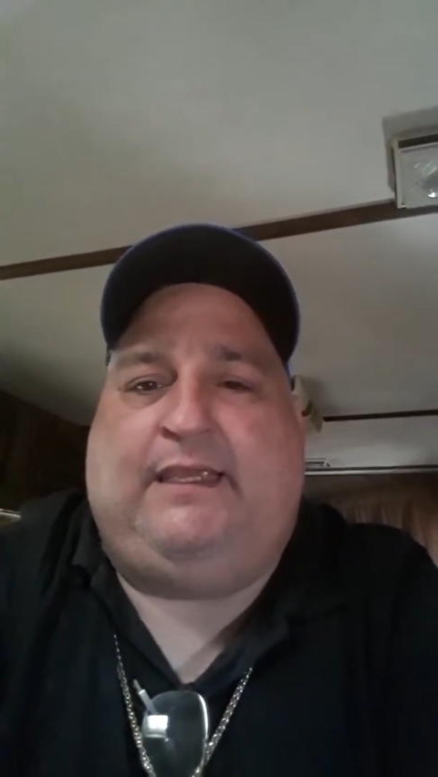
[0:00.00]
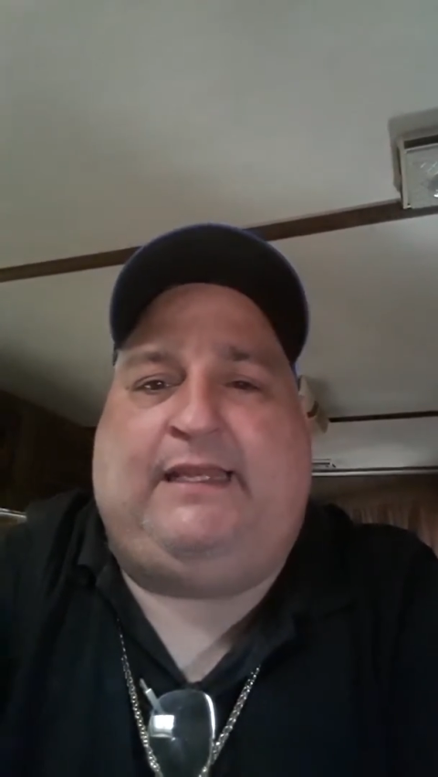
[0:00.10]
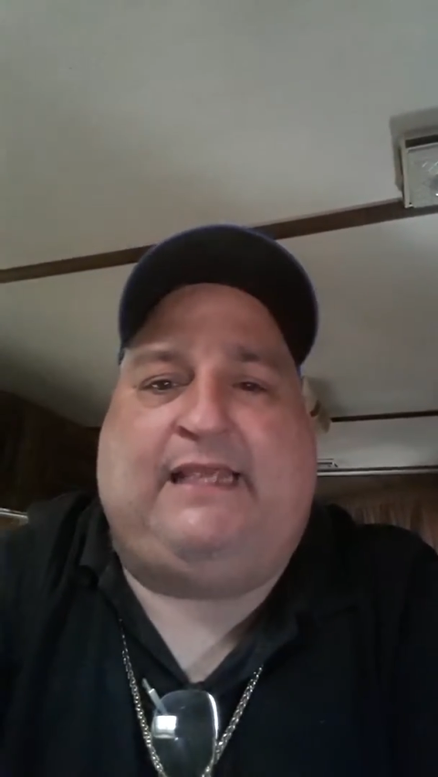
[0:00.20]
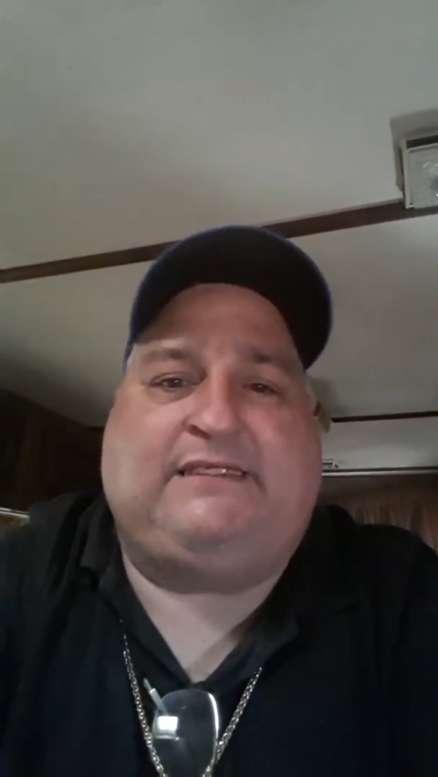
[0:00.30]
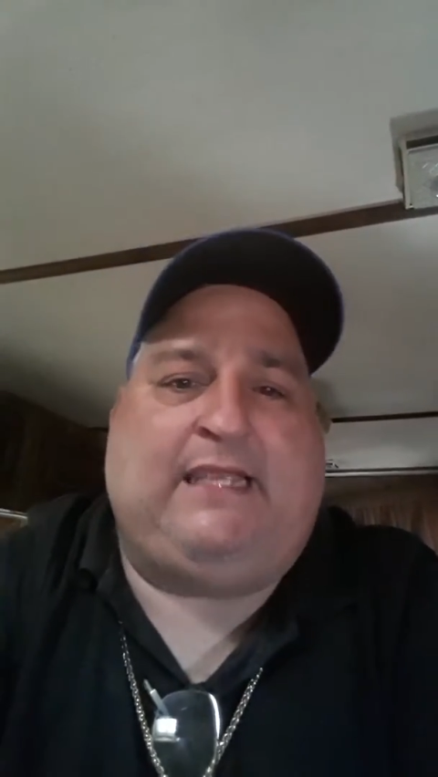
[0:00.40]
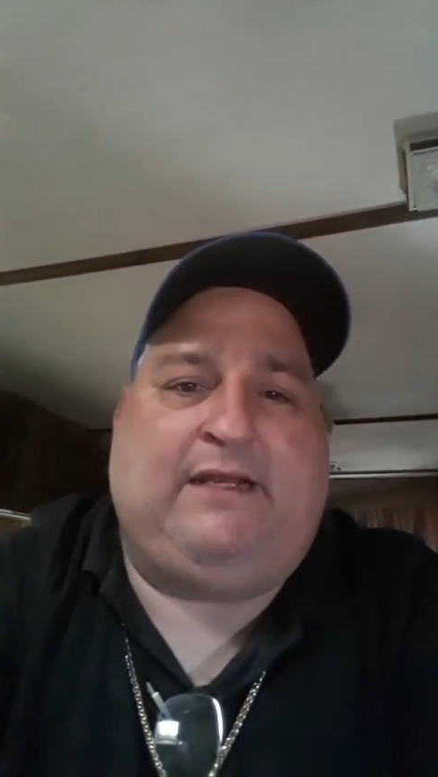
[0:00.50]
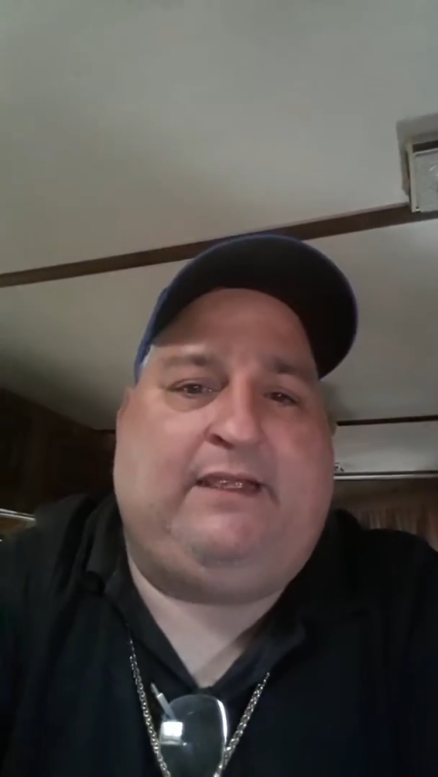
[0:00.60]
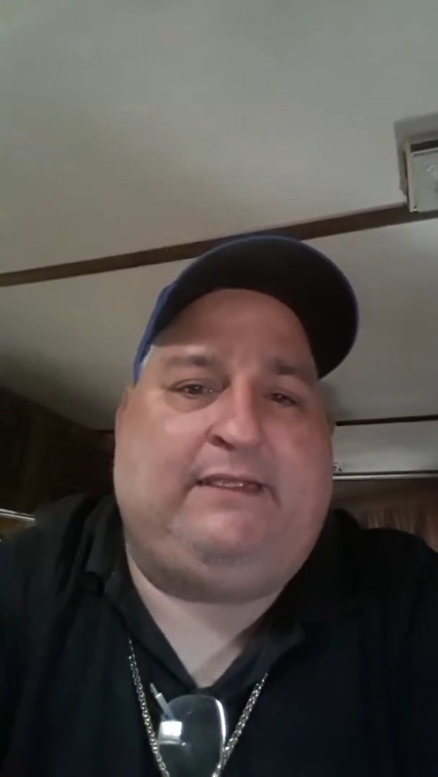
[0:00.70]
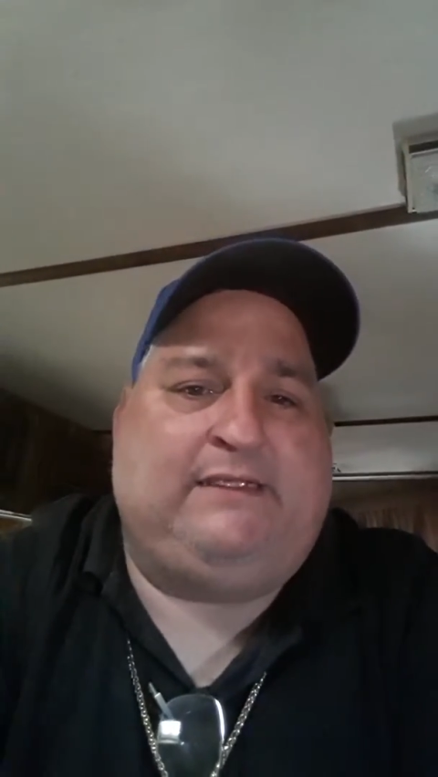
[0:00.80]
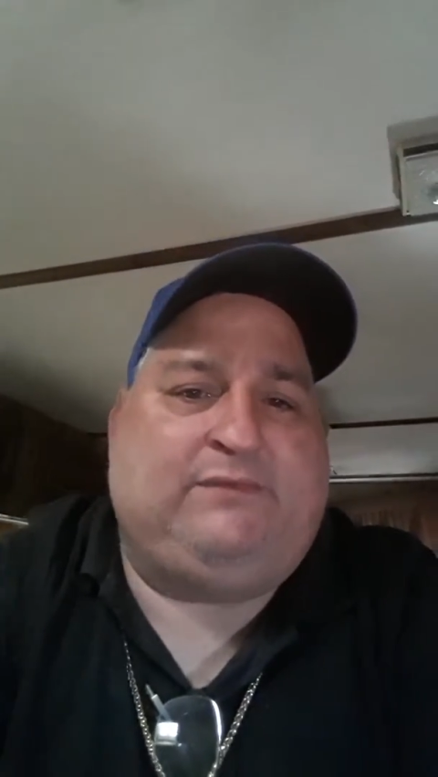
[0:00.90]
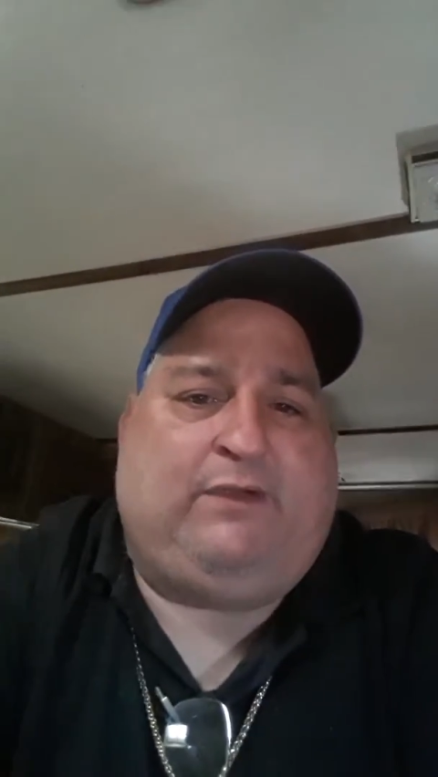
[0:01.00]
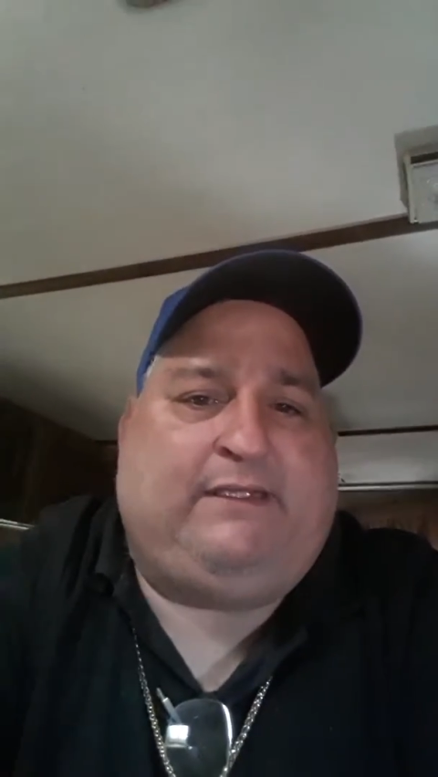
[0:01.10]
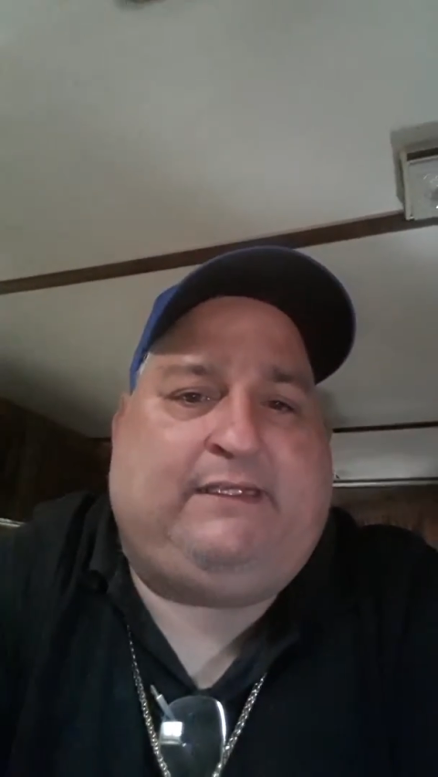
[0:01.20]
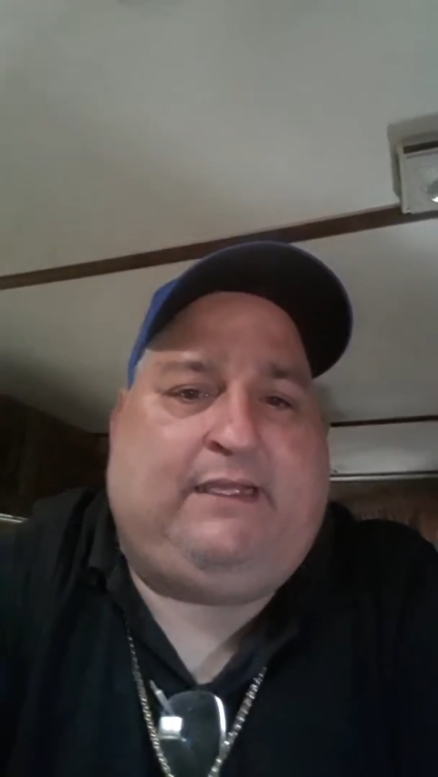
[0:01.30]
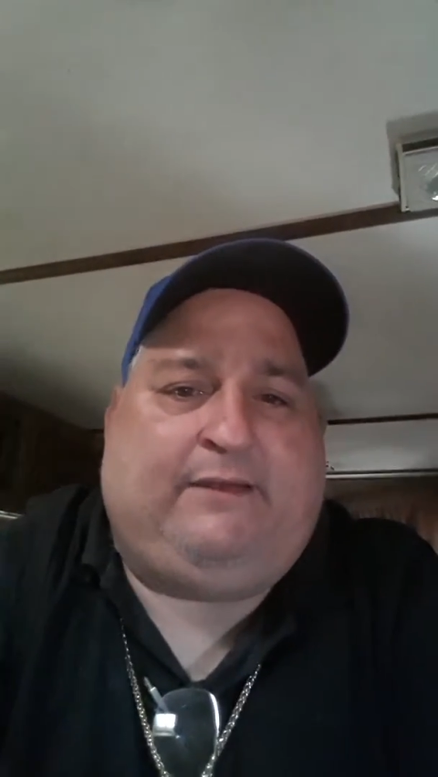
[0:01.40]
and that's
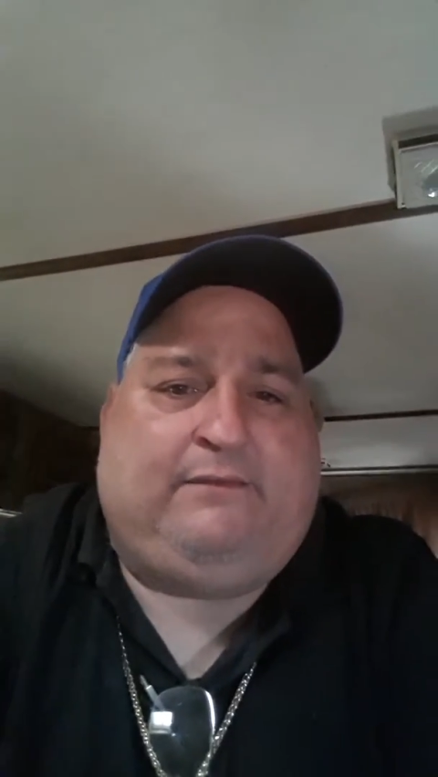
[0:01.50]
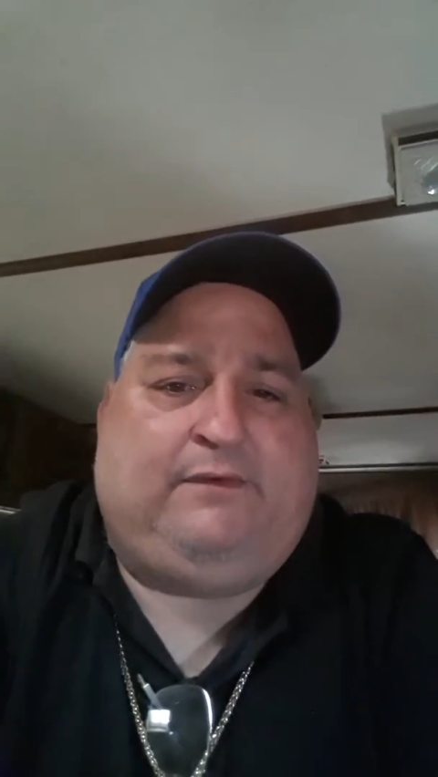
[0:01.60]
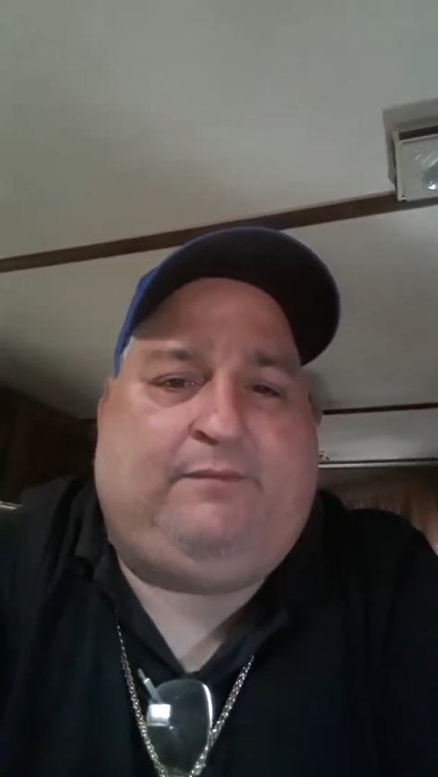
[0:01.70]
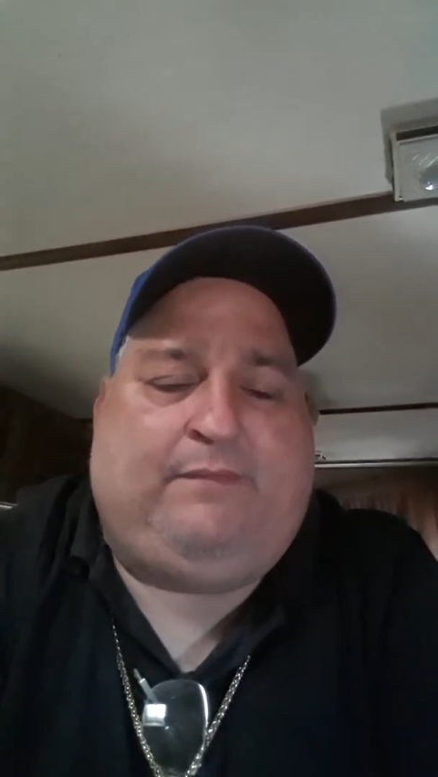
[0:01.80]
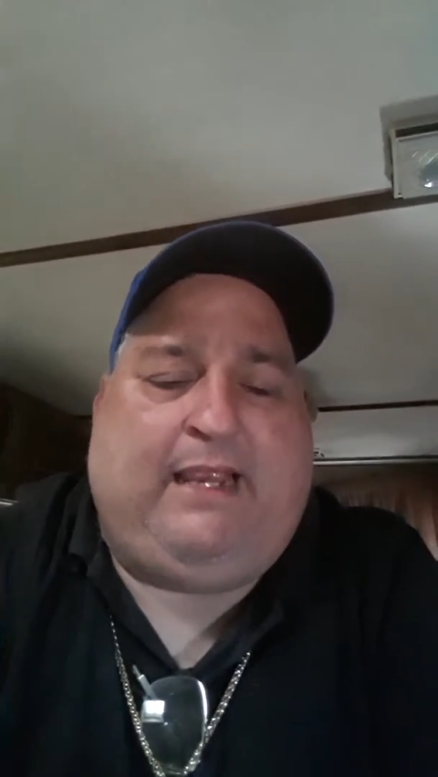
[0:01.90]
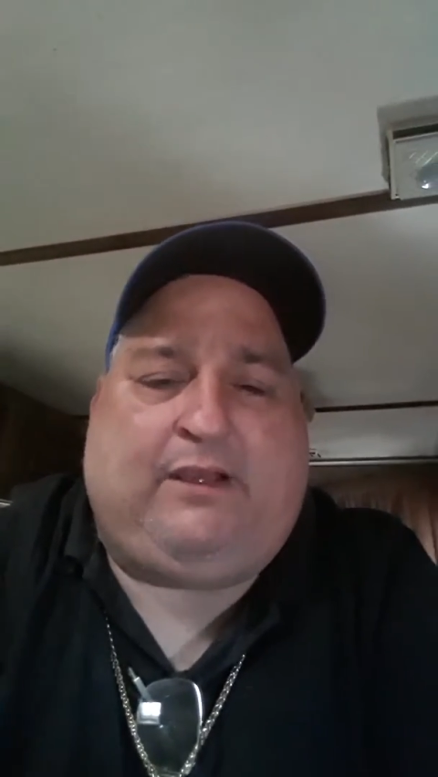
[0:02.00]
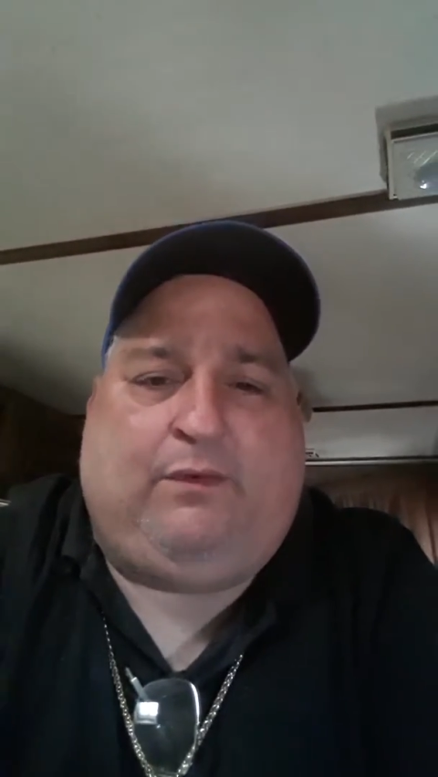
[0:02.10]
what Mac